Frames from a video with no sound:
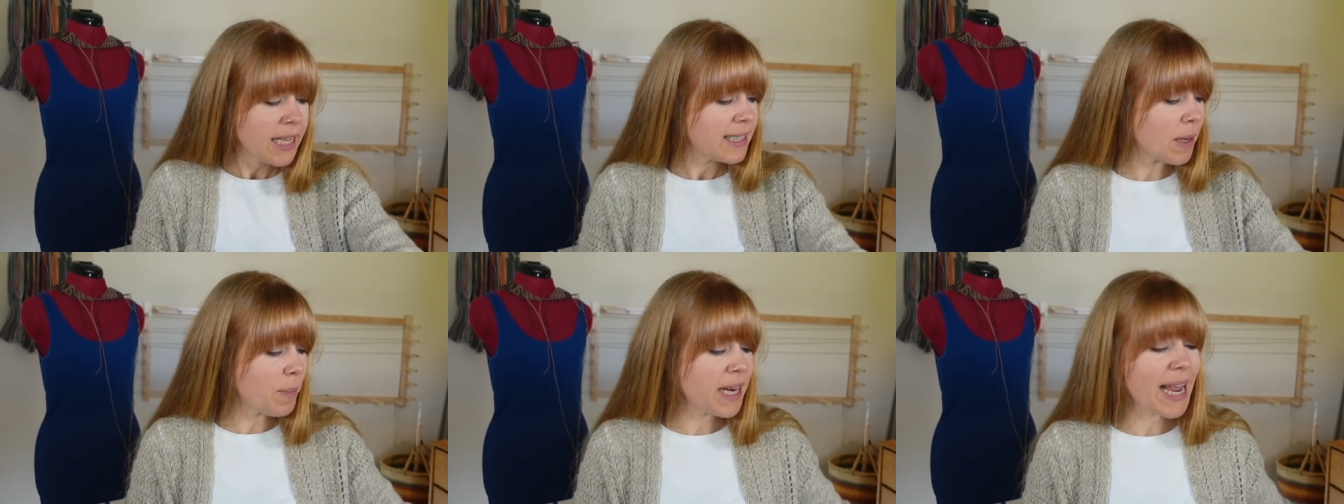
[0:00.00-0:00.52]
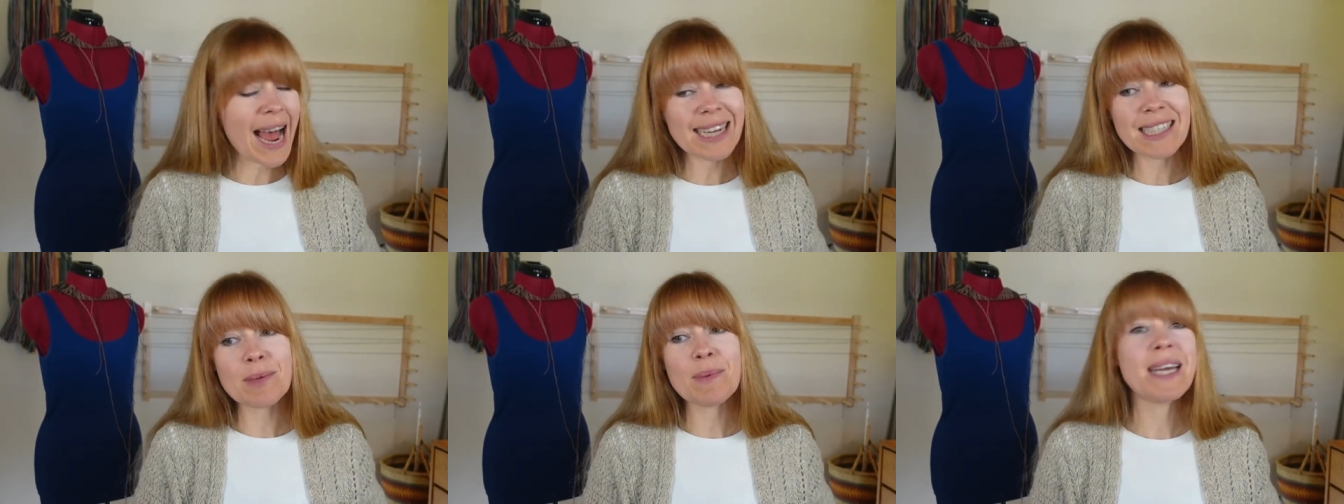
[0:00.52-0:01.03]
Somebody
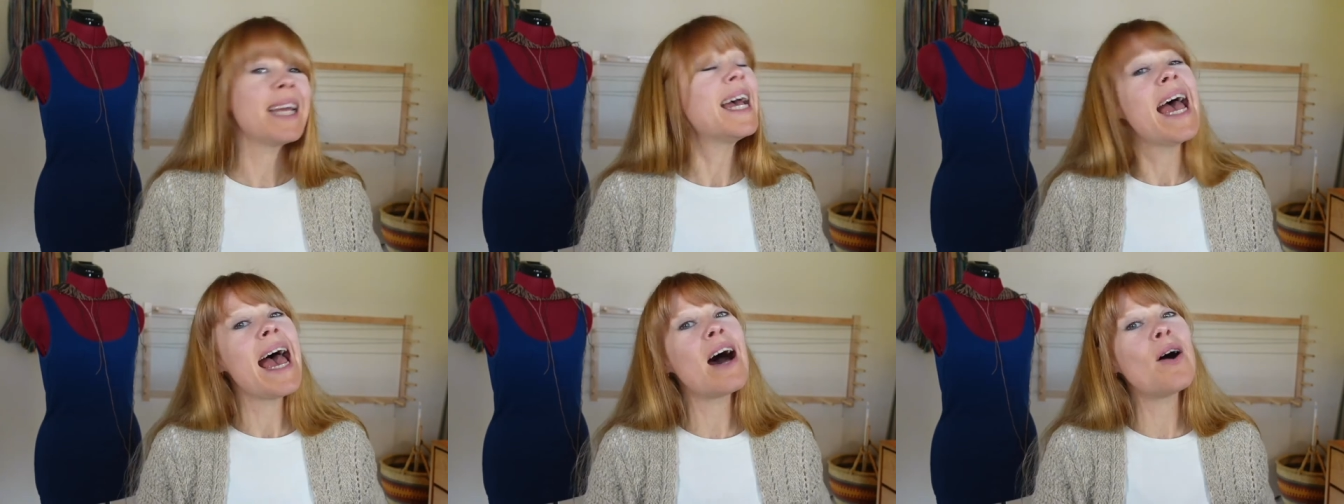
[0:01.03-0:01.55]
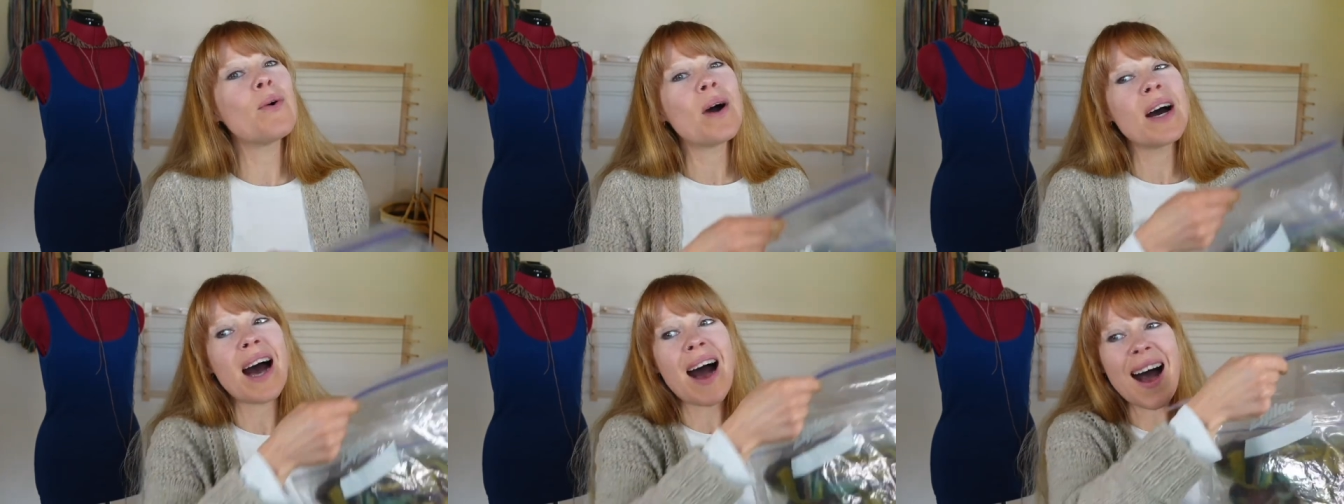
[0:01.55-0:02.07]
asked me
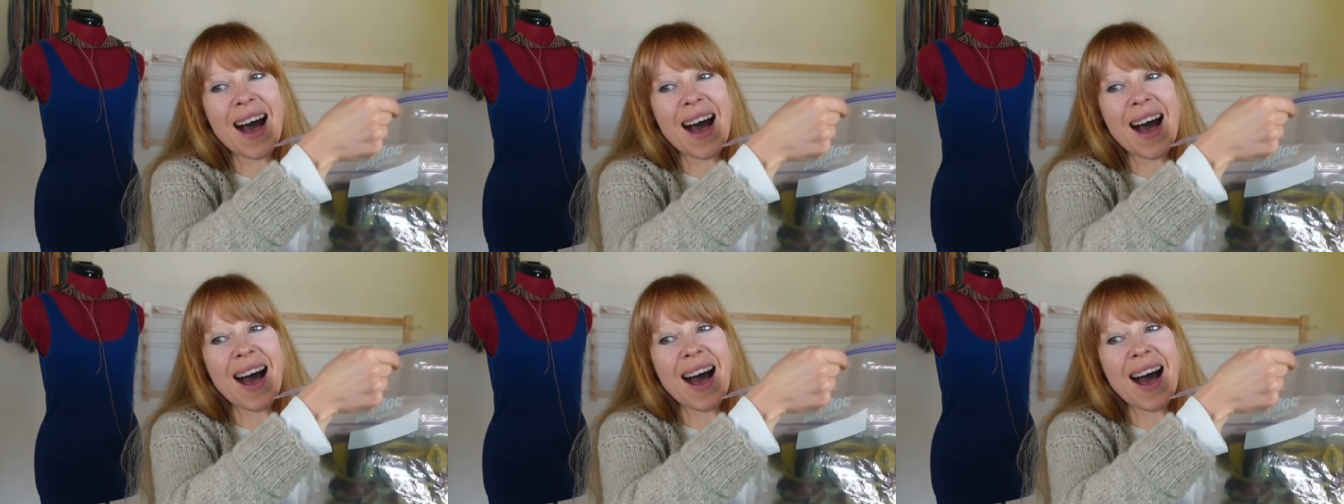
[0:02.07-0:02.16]
how